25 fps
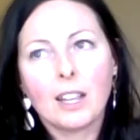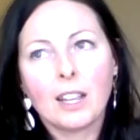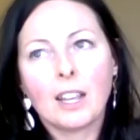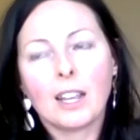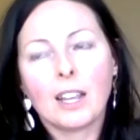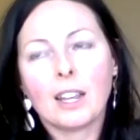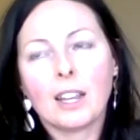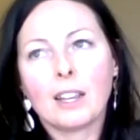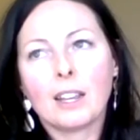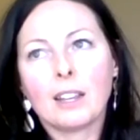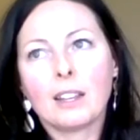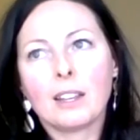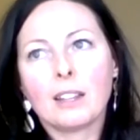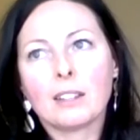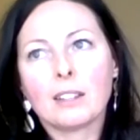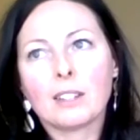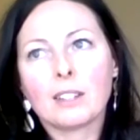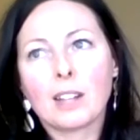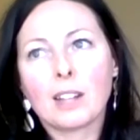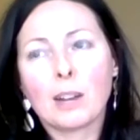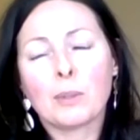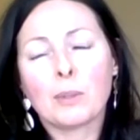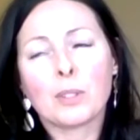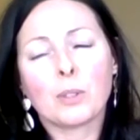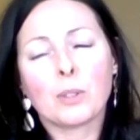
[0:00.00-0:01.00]
And
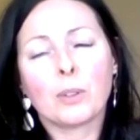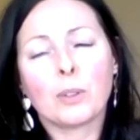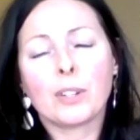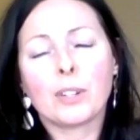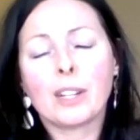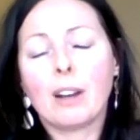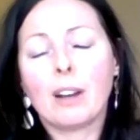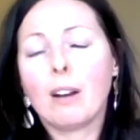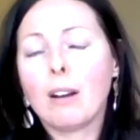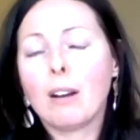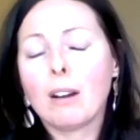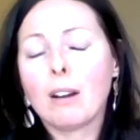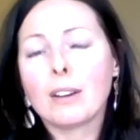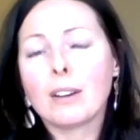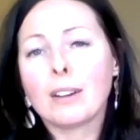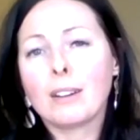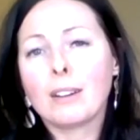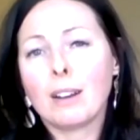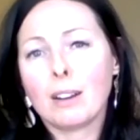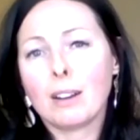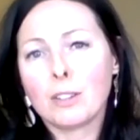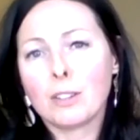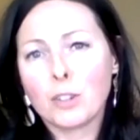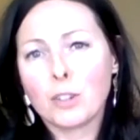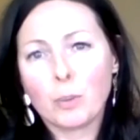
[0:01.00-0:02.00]
I was already on an
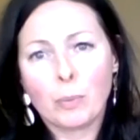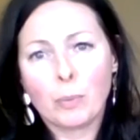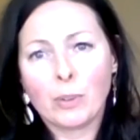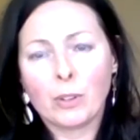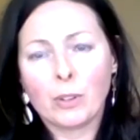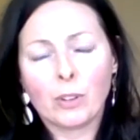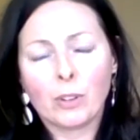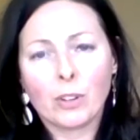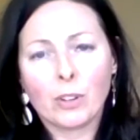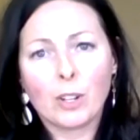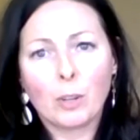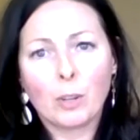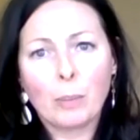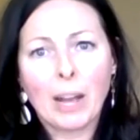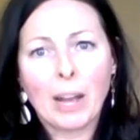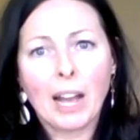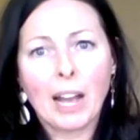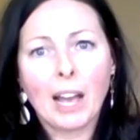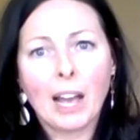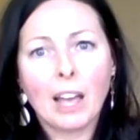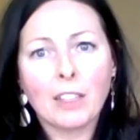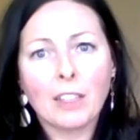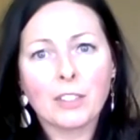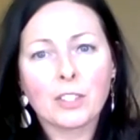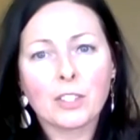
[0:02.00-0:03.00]
entrepreneurial
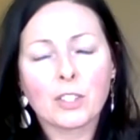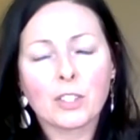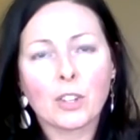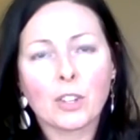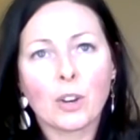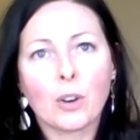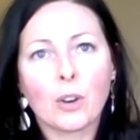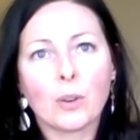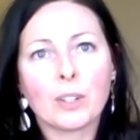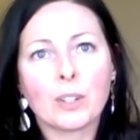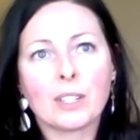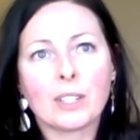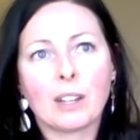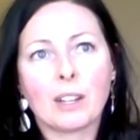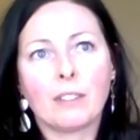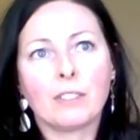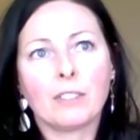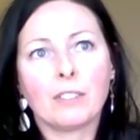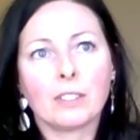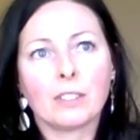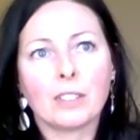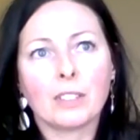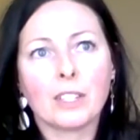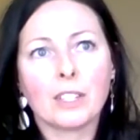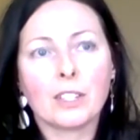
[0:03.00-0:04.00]
path, so it
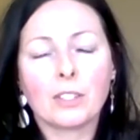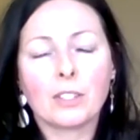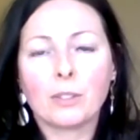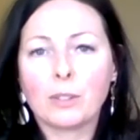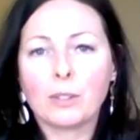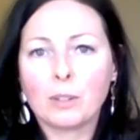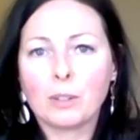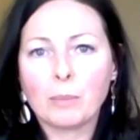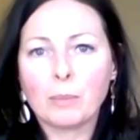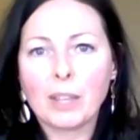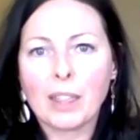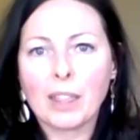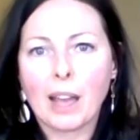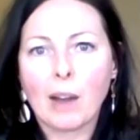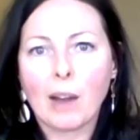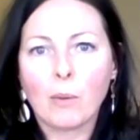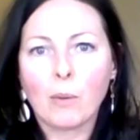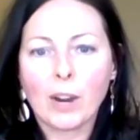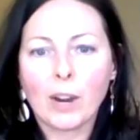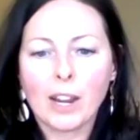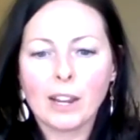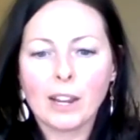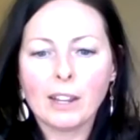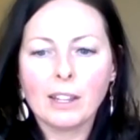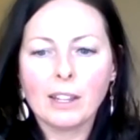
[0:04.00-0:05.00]
definitely suited me that
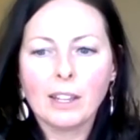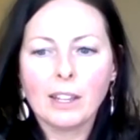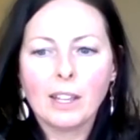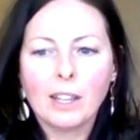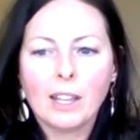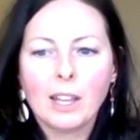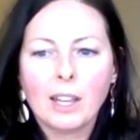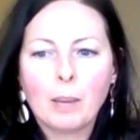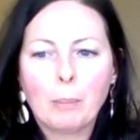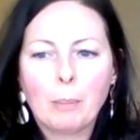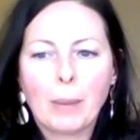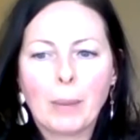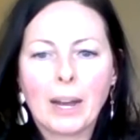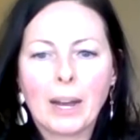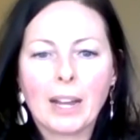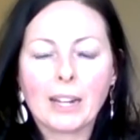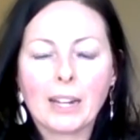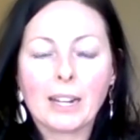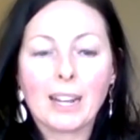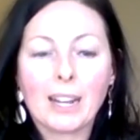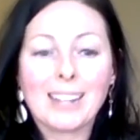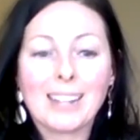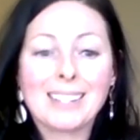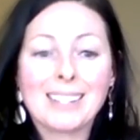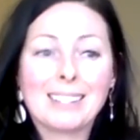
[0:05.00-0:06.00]
way. But
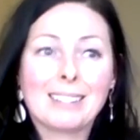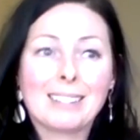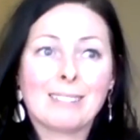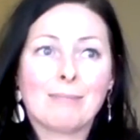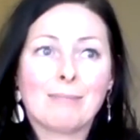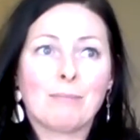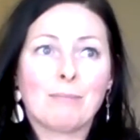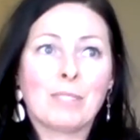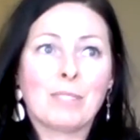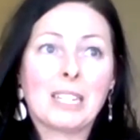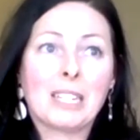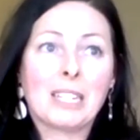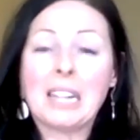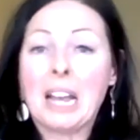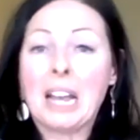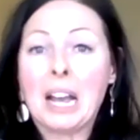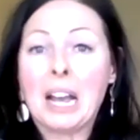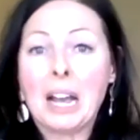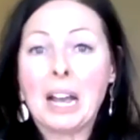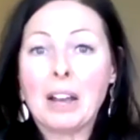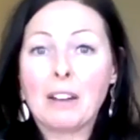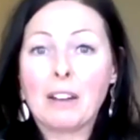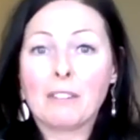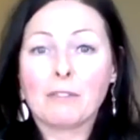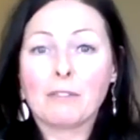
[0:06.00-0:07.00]
I didn't
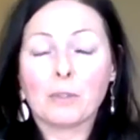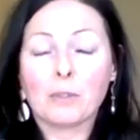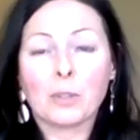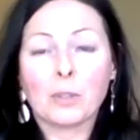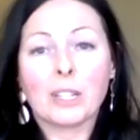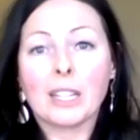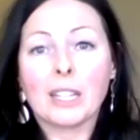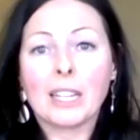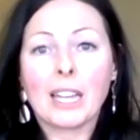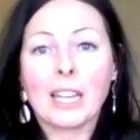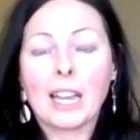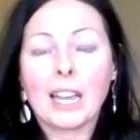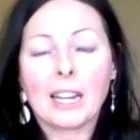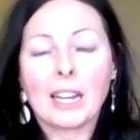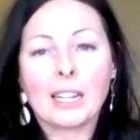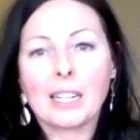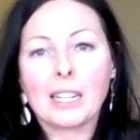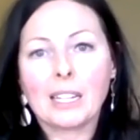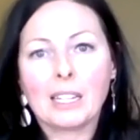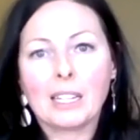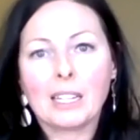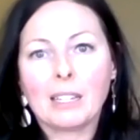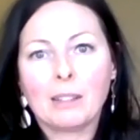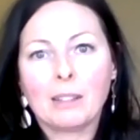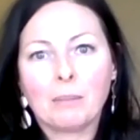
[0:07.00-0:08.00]
have really
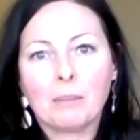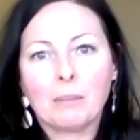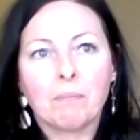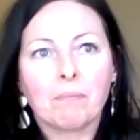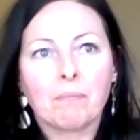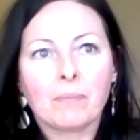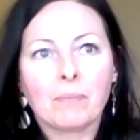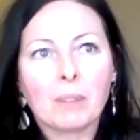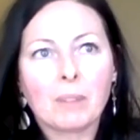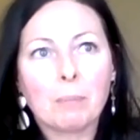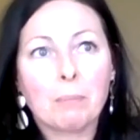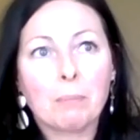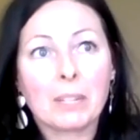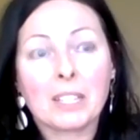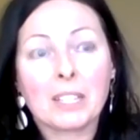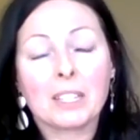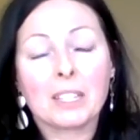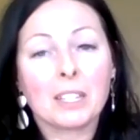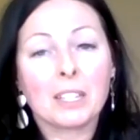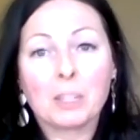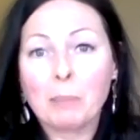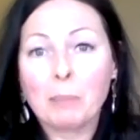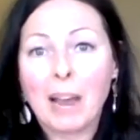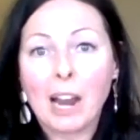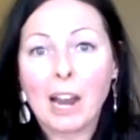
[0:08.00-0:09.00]
any
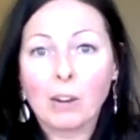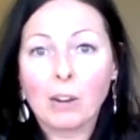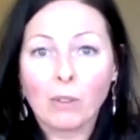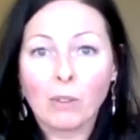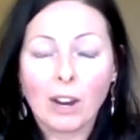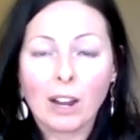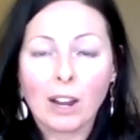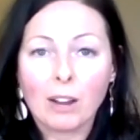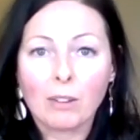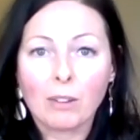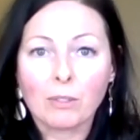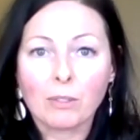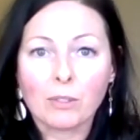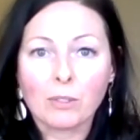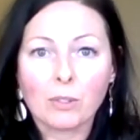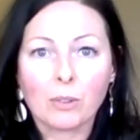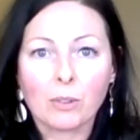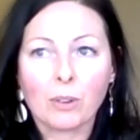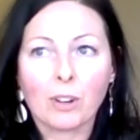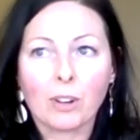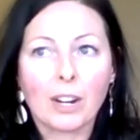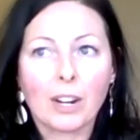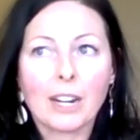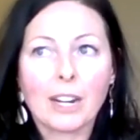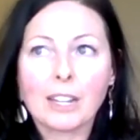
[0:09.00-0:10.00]
business background
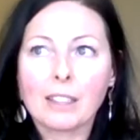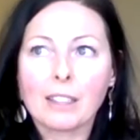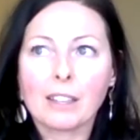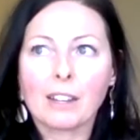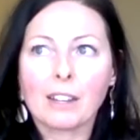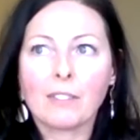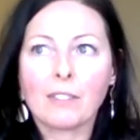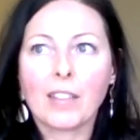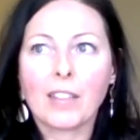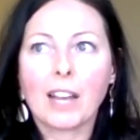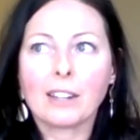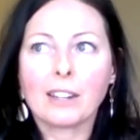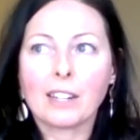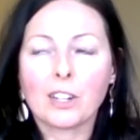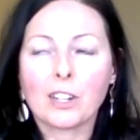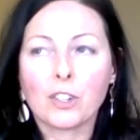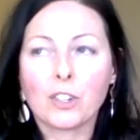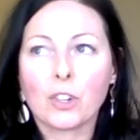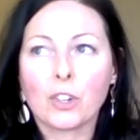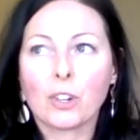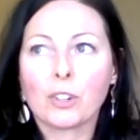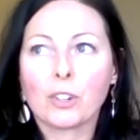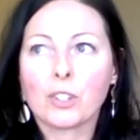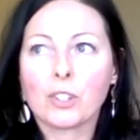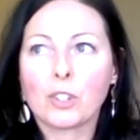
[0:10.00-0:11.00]
or anything of that
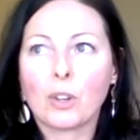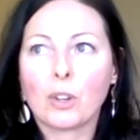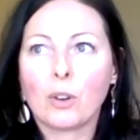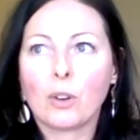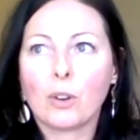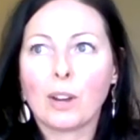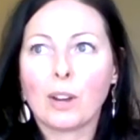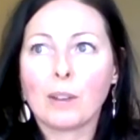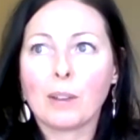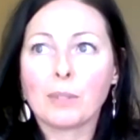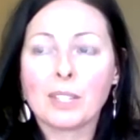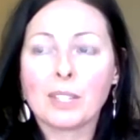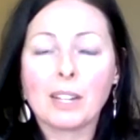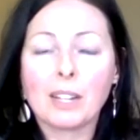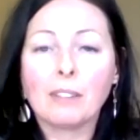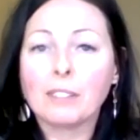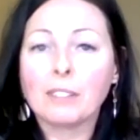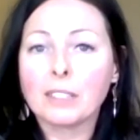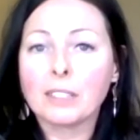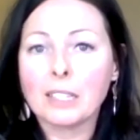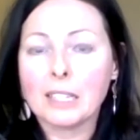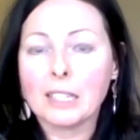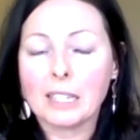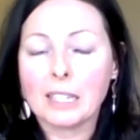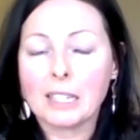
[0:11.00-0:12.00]
nature. So I was
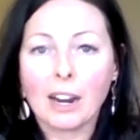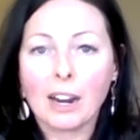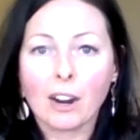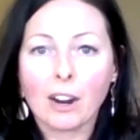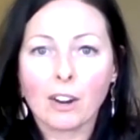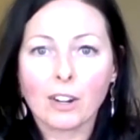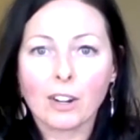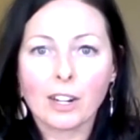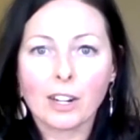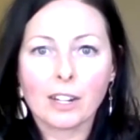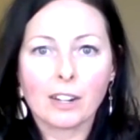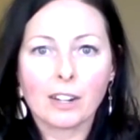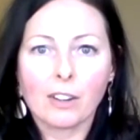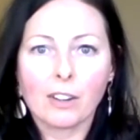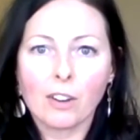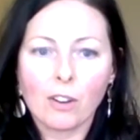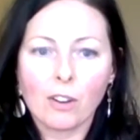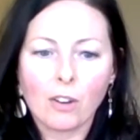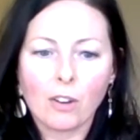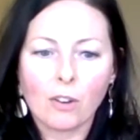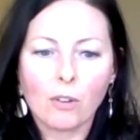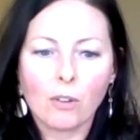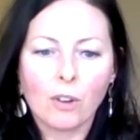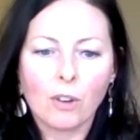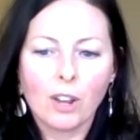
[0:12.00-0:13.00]
definitely scared. I didn't
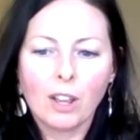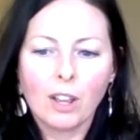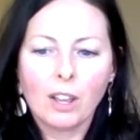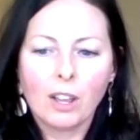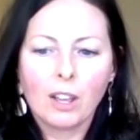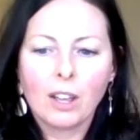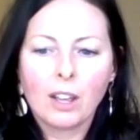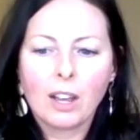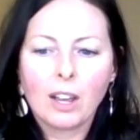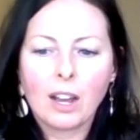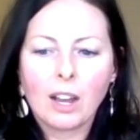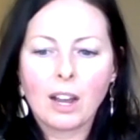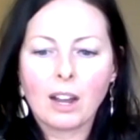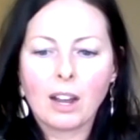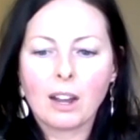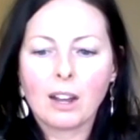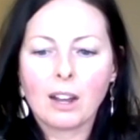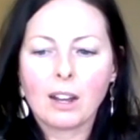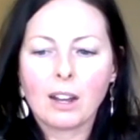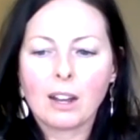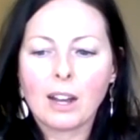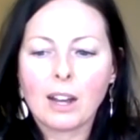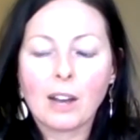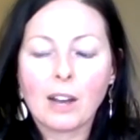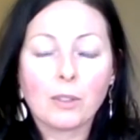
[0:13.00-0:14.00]
know
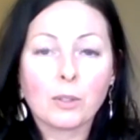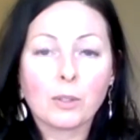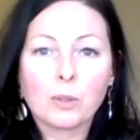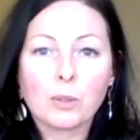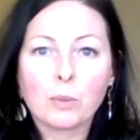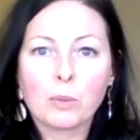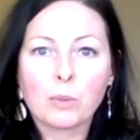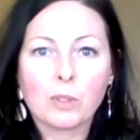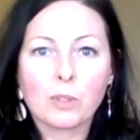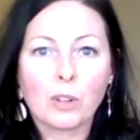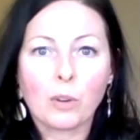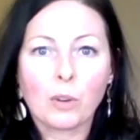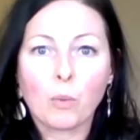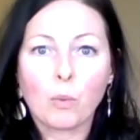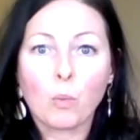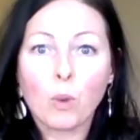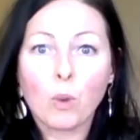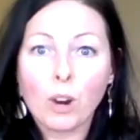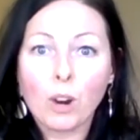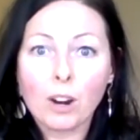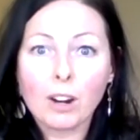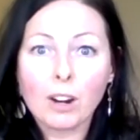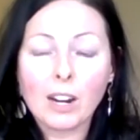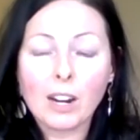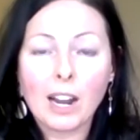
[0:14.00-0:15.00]
how this was going to
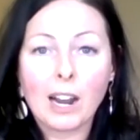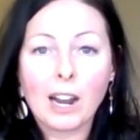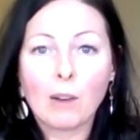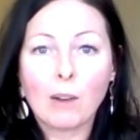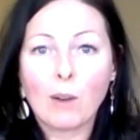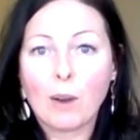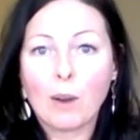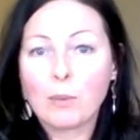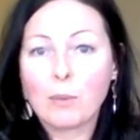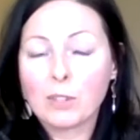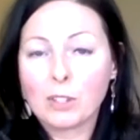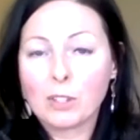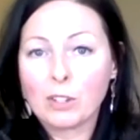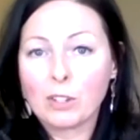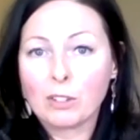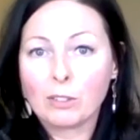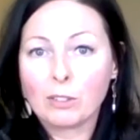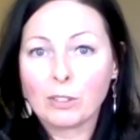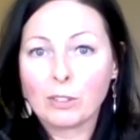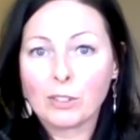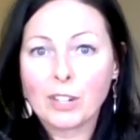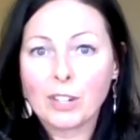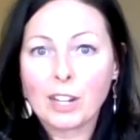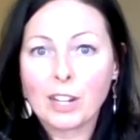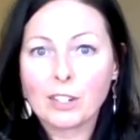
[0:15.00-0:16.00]
work, how I was going to
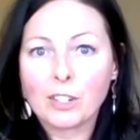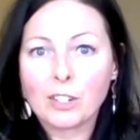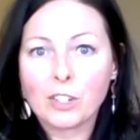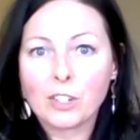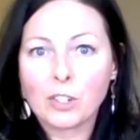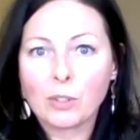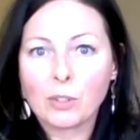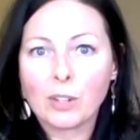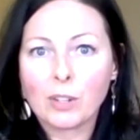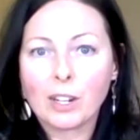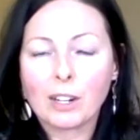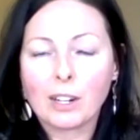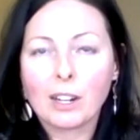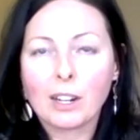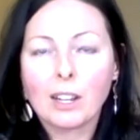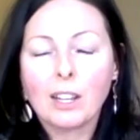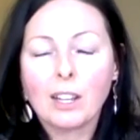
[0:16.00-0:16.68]
learn how to do it.